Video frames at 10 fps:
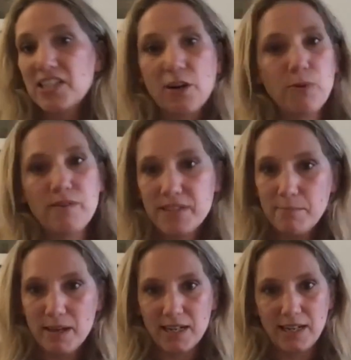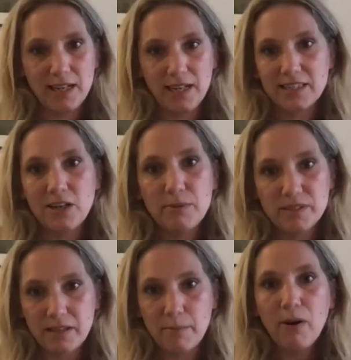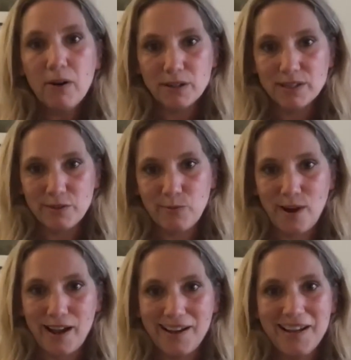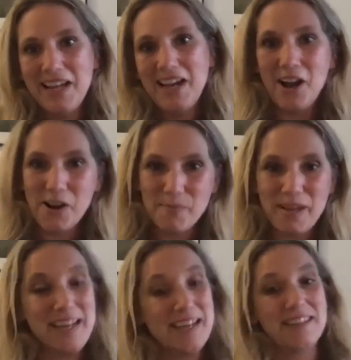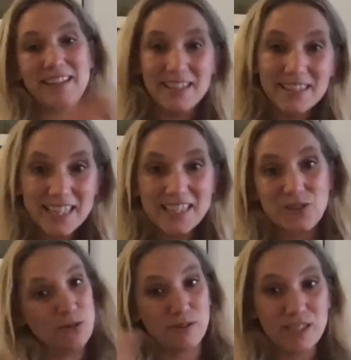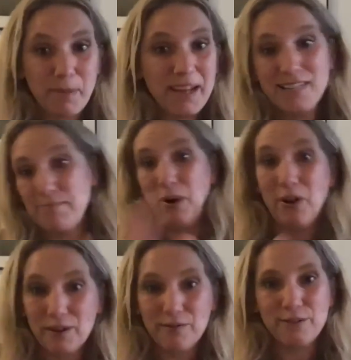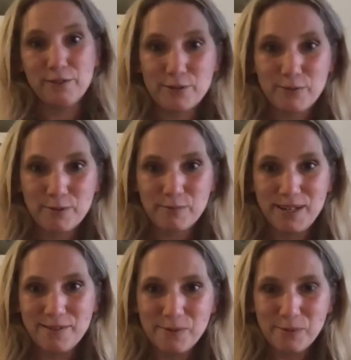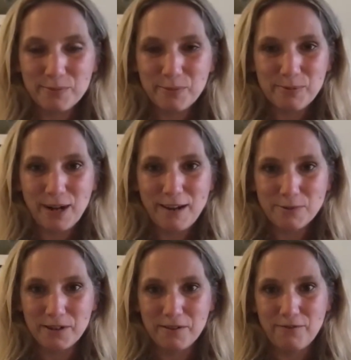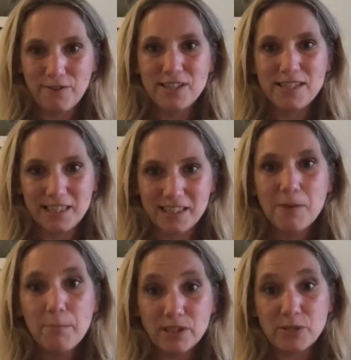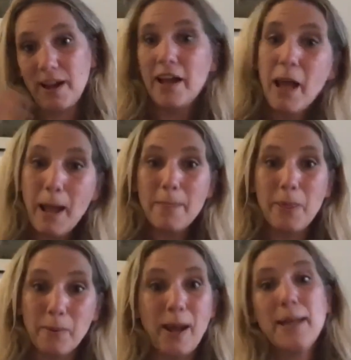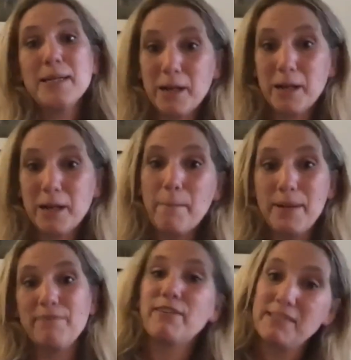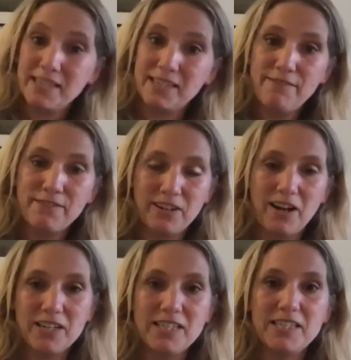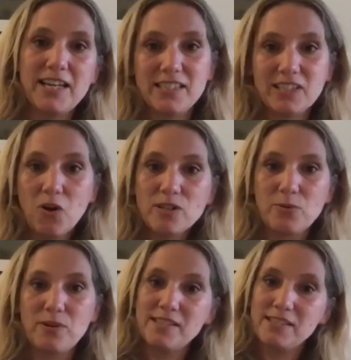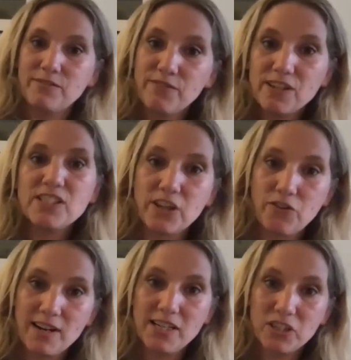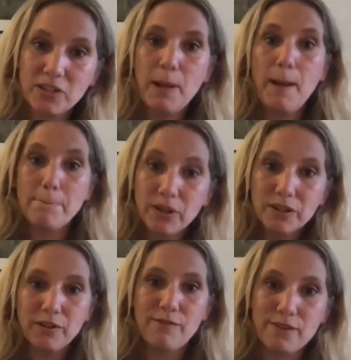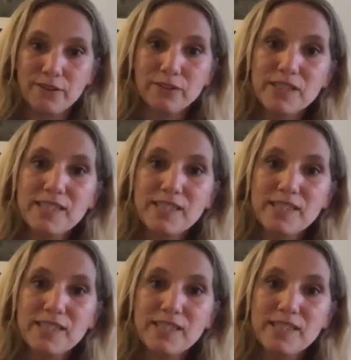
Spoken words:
we've seen many examples in the past of where in this sort of space, biofuels would have been perhaps one of the first examples where there ended up being very significant unintended consequences of first-generation biofuels